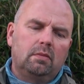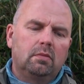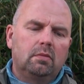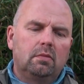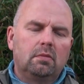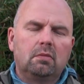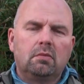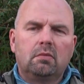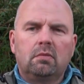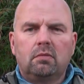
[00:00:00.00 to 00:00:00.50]

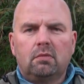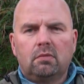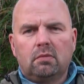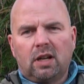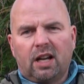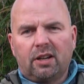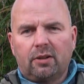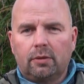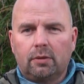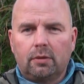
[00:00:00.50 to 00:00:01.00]

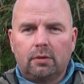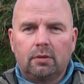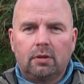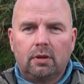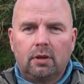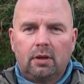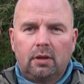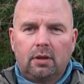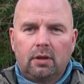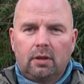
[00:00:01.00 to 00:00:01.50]
I don't know.
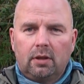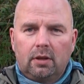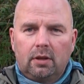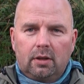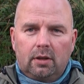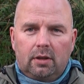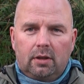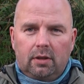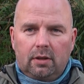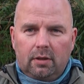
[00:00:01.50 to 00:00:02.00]

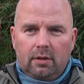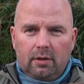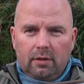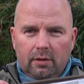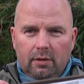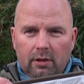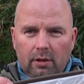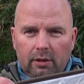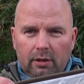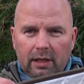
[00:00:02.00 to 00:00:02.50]

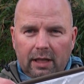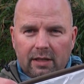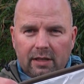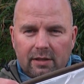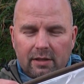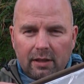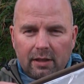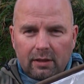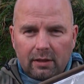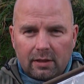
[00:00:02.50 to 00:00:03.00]
They look like
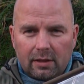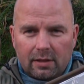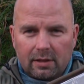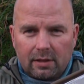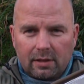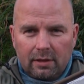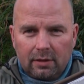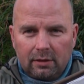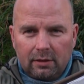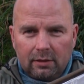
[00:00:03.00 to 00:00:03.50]
stainless
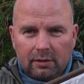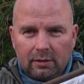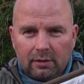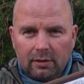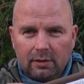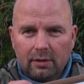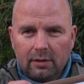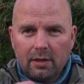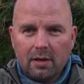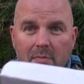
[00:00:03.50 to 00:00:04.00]
steel
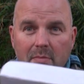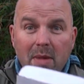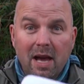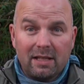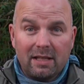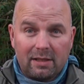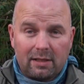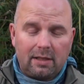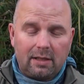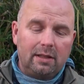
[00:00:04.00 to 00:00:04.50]

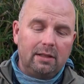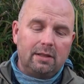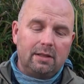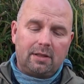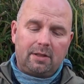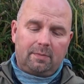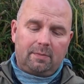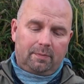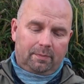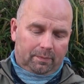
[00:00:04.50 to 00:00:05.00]
mess
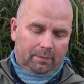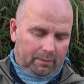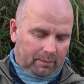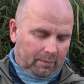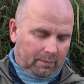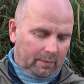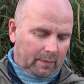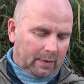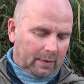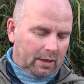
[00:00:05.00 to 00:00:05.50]
tins
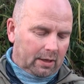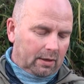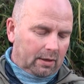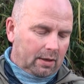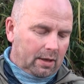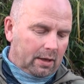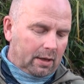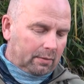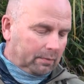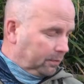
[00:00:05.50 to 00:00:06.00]
in
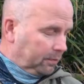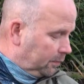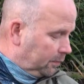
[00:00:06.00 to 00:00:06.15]
there,